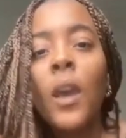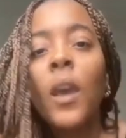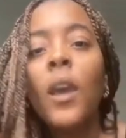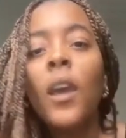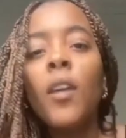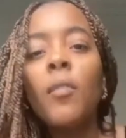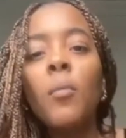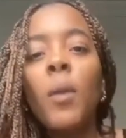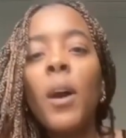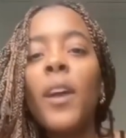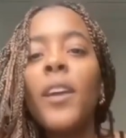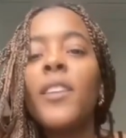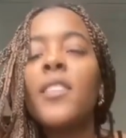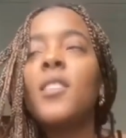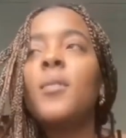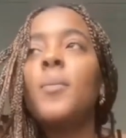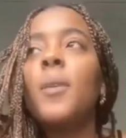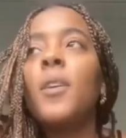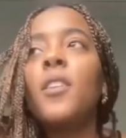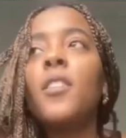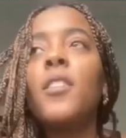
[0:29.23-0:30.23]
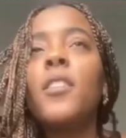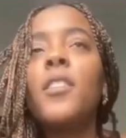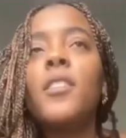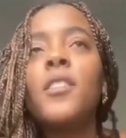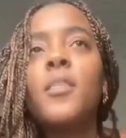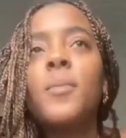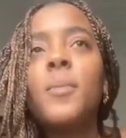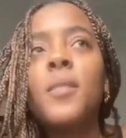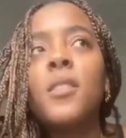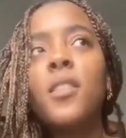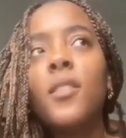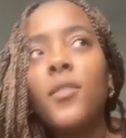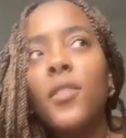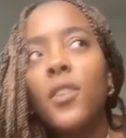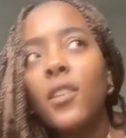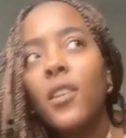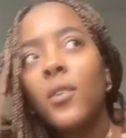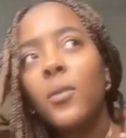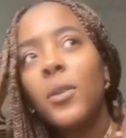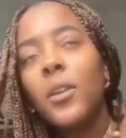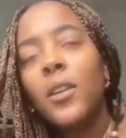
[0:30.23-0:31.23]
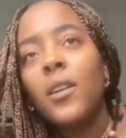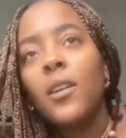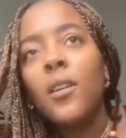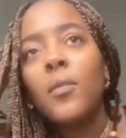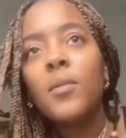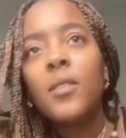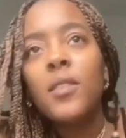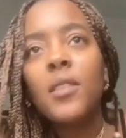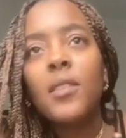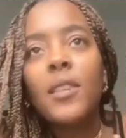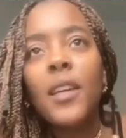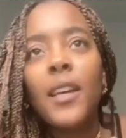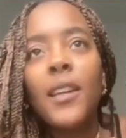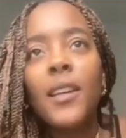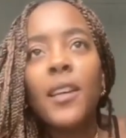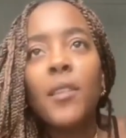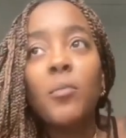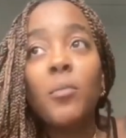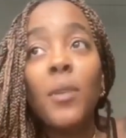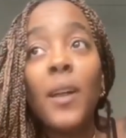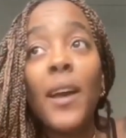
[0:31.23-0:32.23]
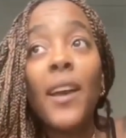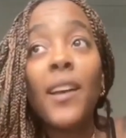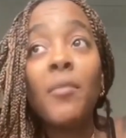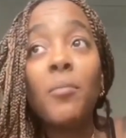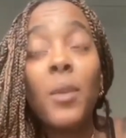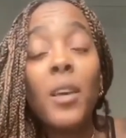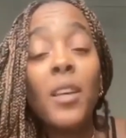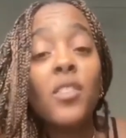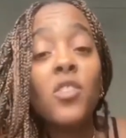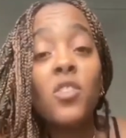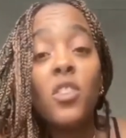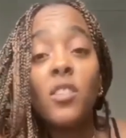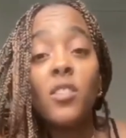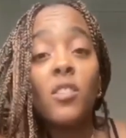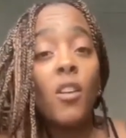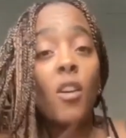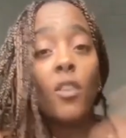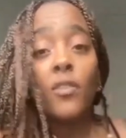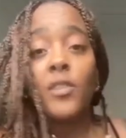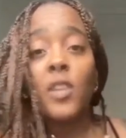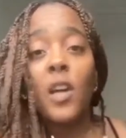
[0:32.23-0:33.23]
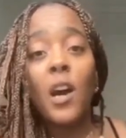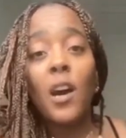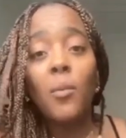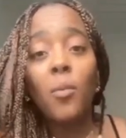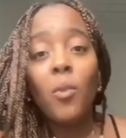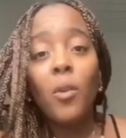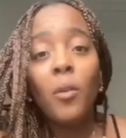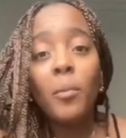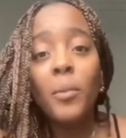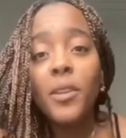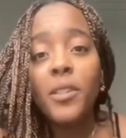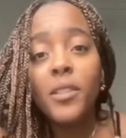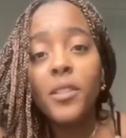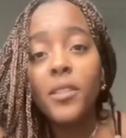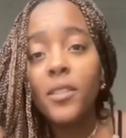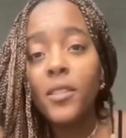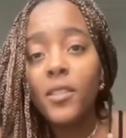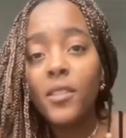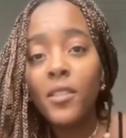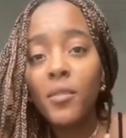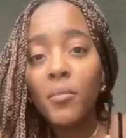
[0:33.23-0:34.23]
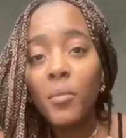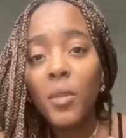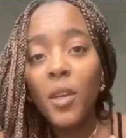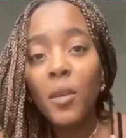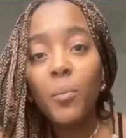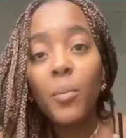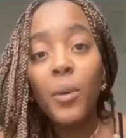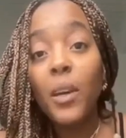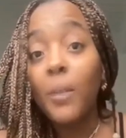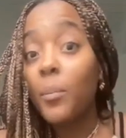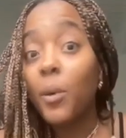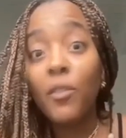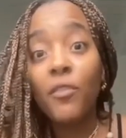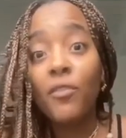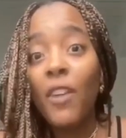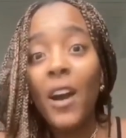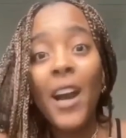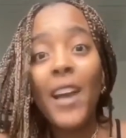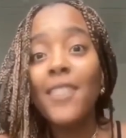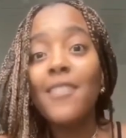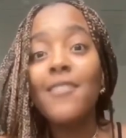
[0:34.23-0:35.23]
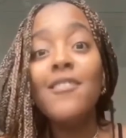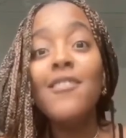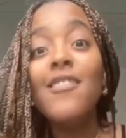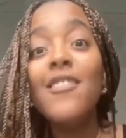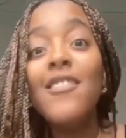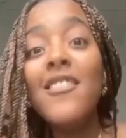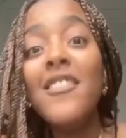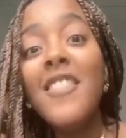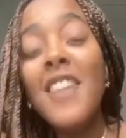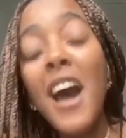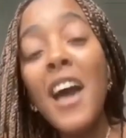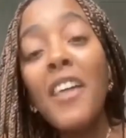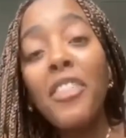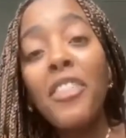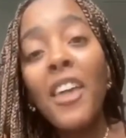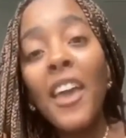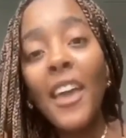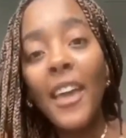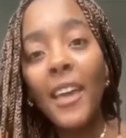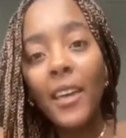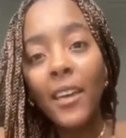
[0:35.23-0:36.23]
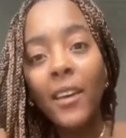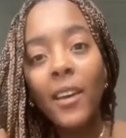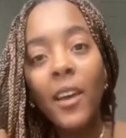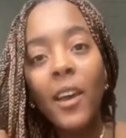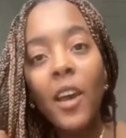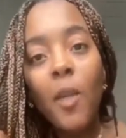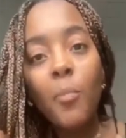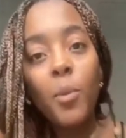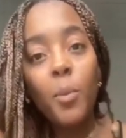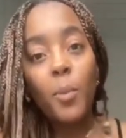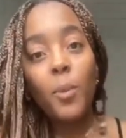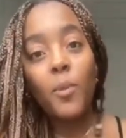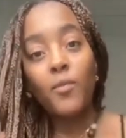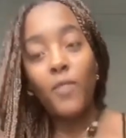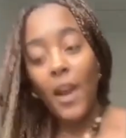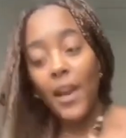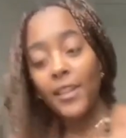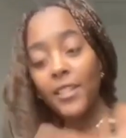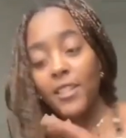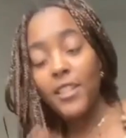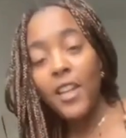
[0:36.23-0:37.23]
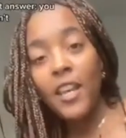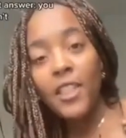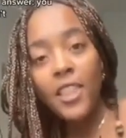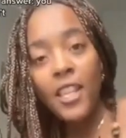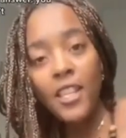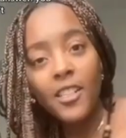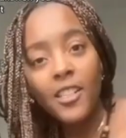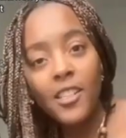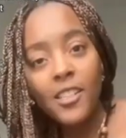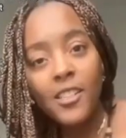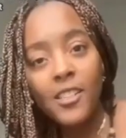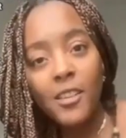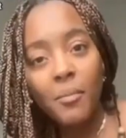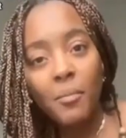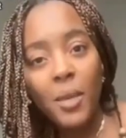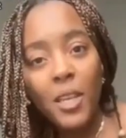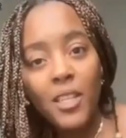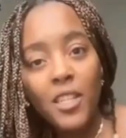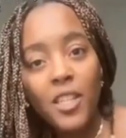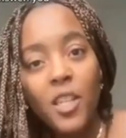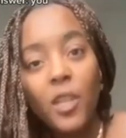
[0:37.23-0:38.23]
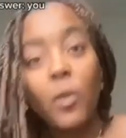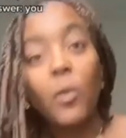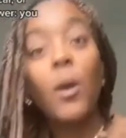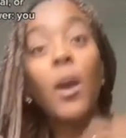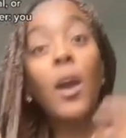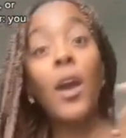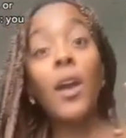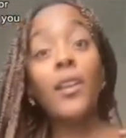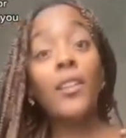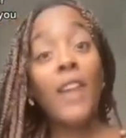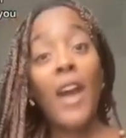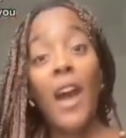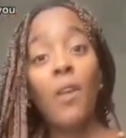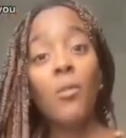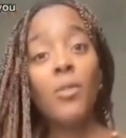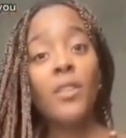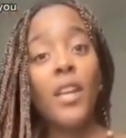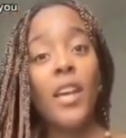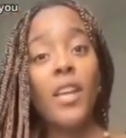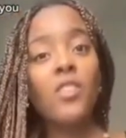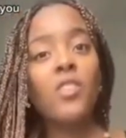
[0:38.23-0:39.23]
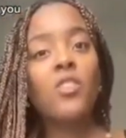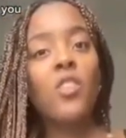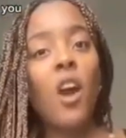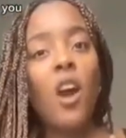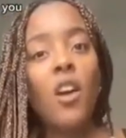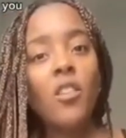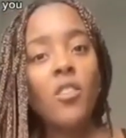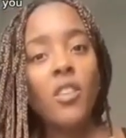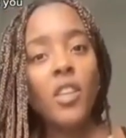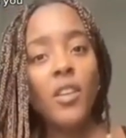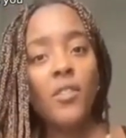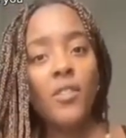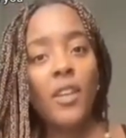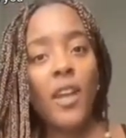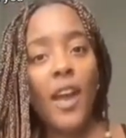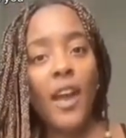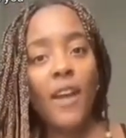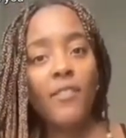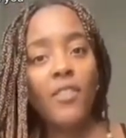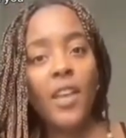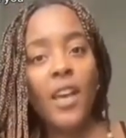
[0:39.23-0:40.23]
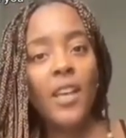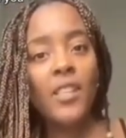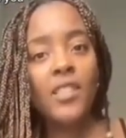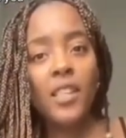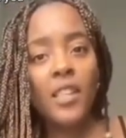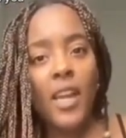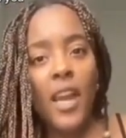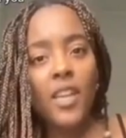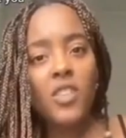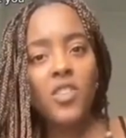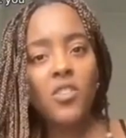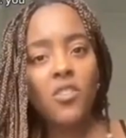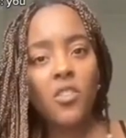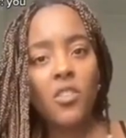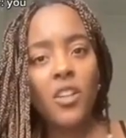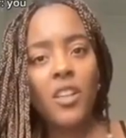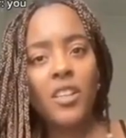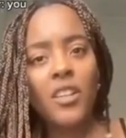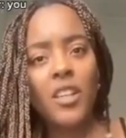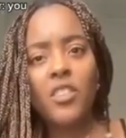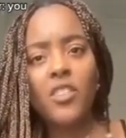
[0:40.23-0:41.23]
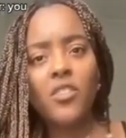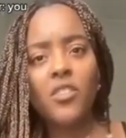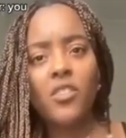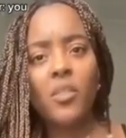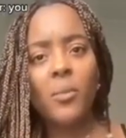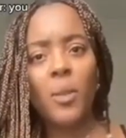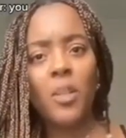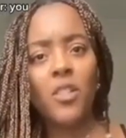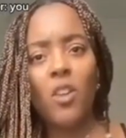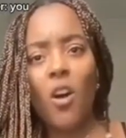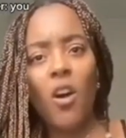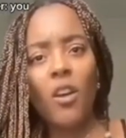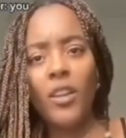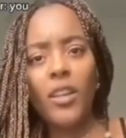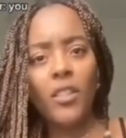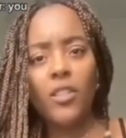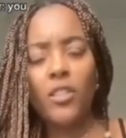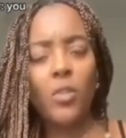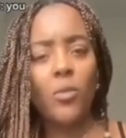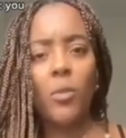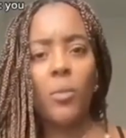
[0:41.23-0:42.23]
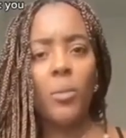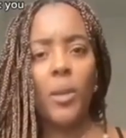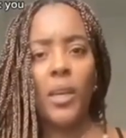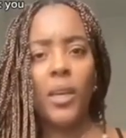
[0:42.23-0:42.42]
In my experience, specifically when it comes to dating, black men just off top want to submit, but provide nothing to submit to. Nowadays, y'all don't even have the education or credentials to be talking to a bitch,